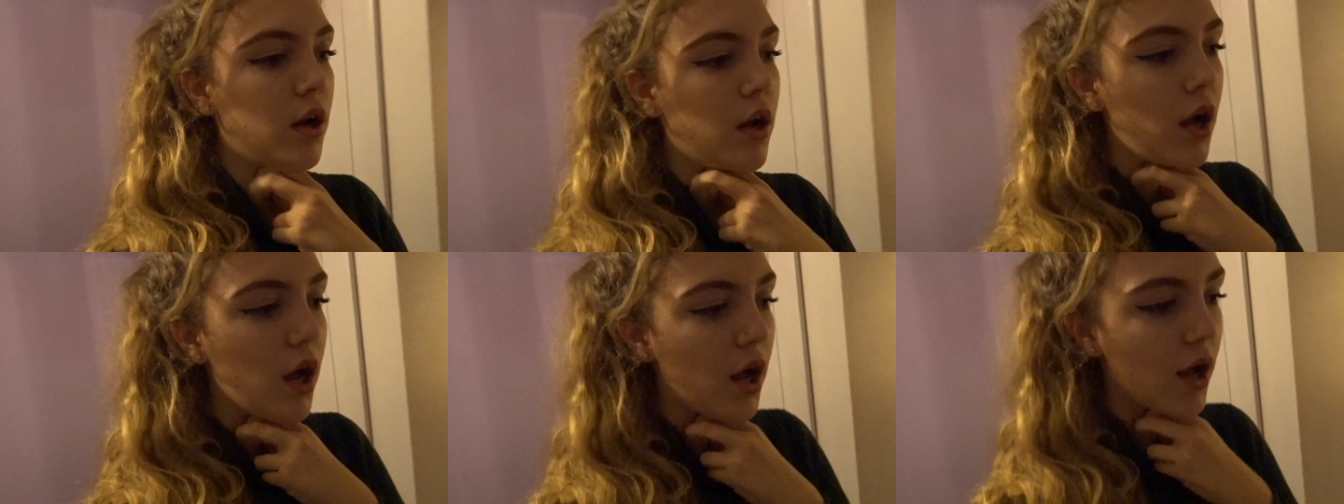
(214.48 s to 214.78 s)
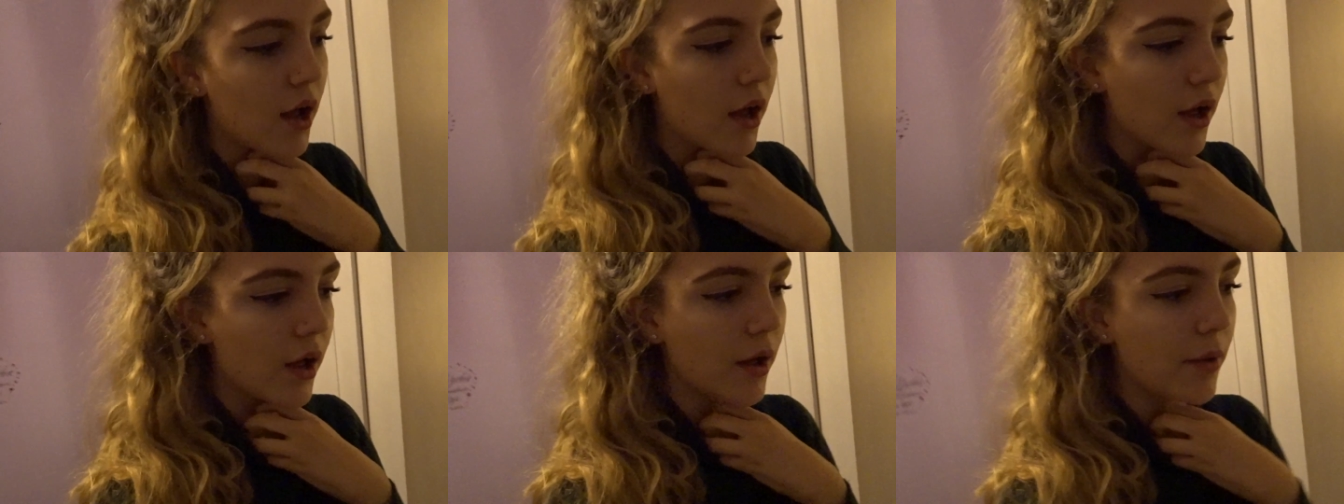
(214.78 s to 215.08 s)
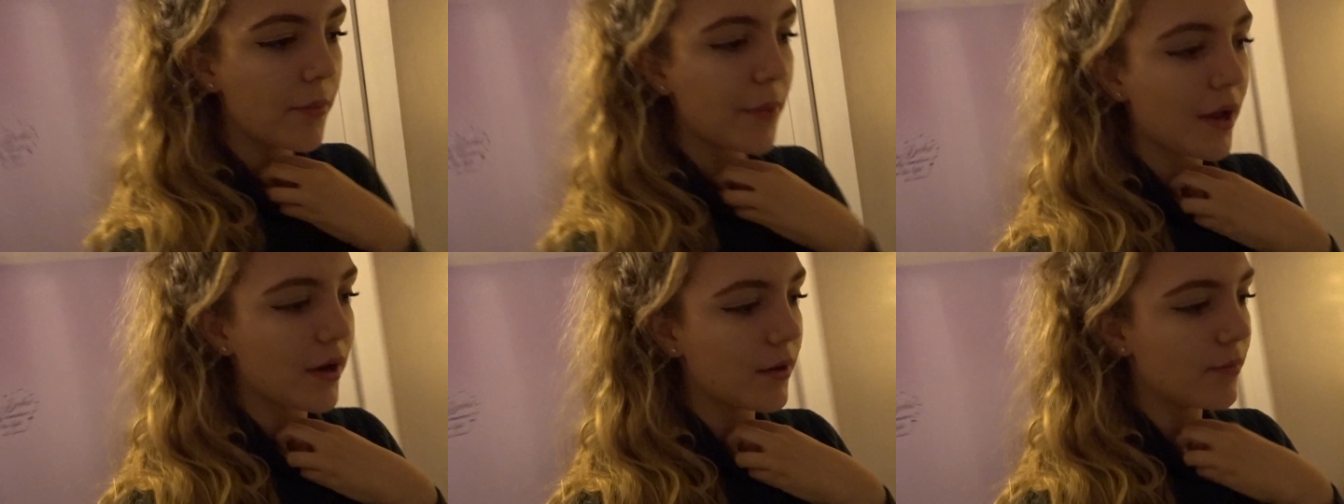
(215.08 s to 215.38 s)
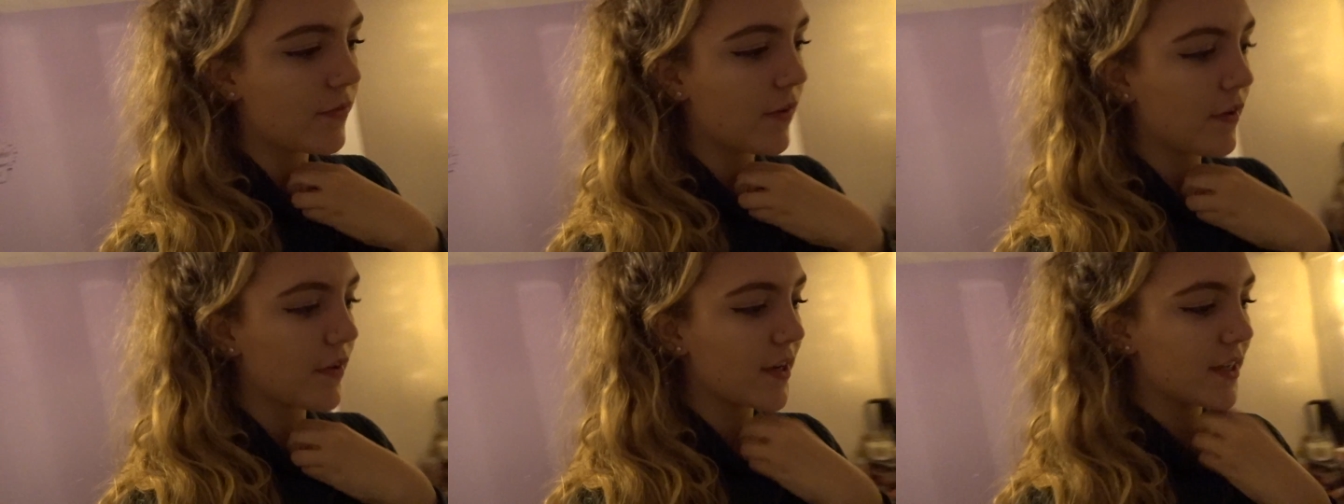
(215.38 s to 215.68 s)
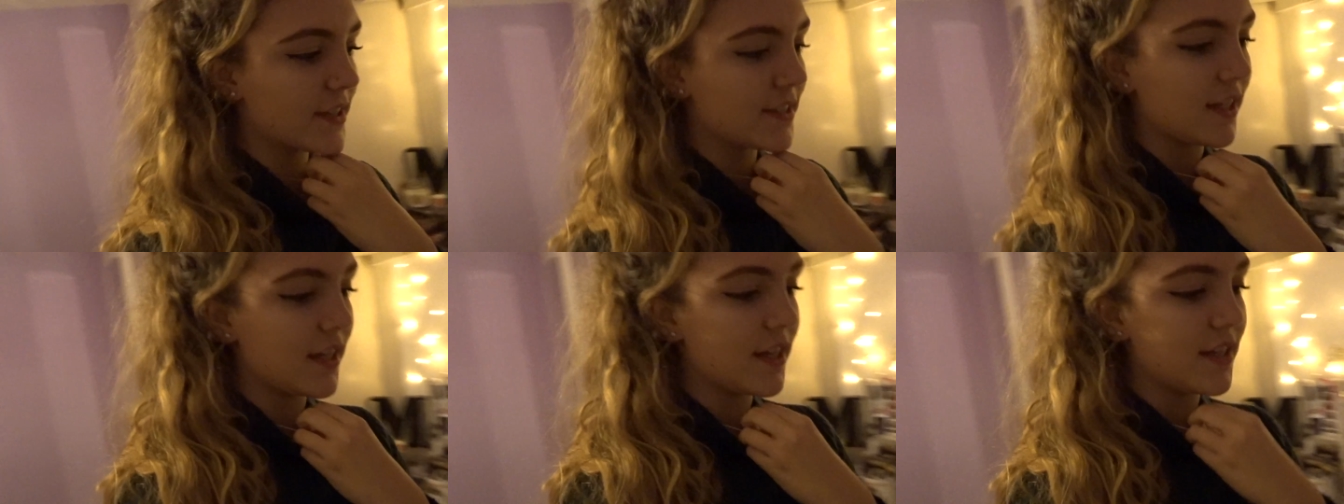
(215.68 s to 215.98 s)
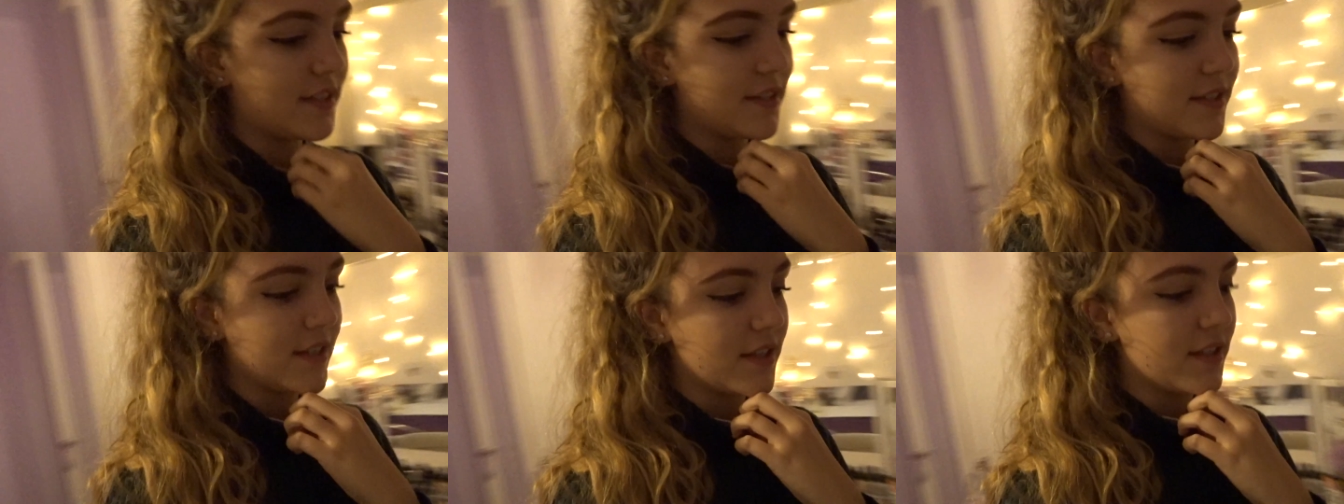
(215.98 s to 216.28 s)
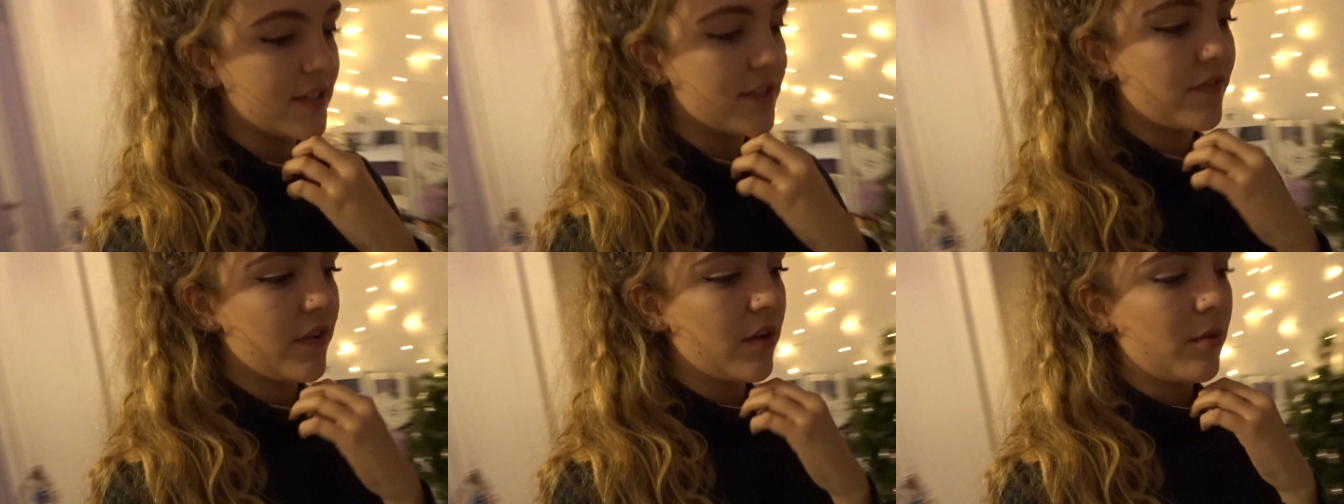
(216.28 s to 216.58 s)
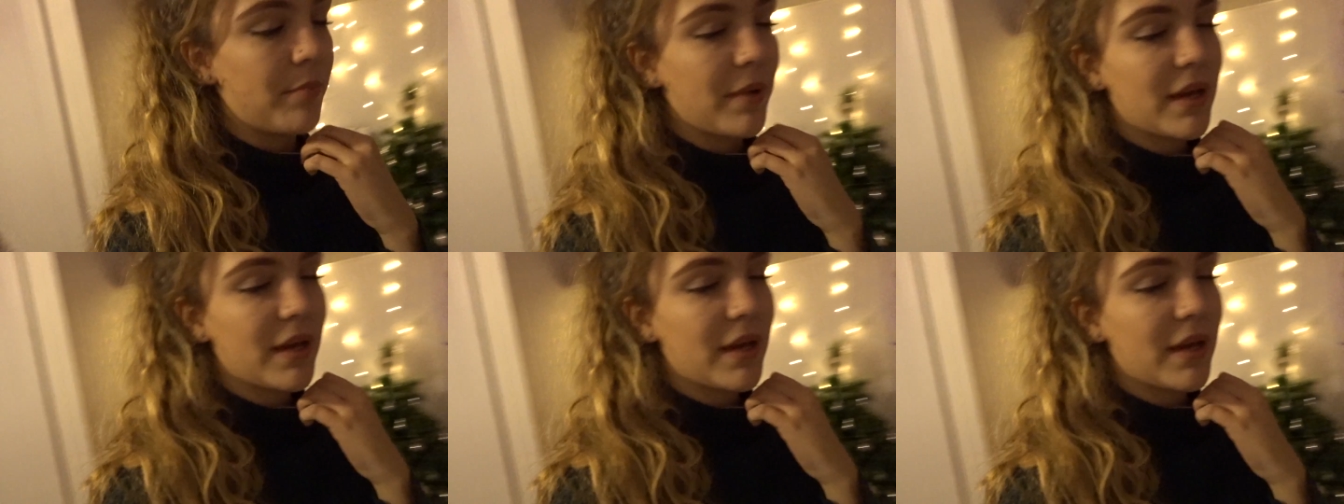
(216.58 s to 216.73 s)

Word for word: Um, and I'm very excited to see this film.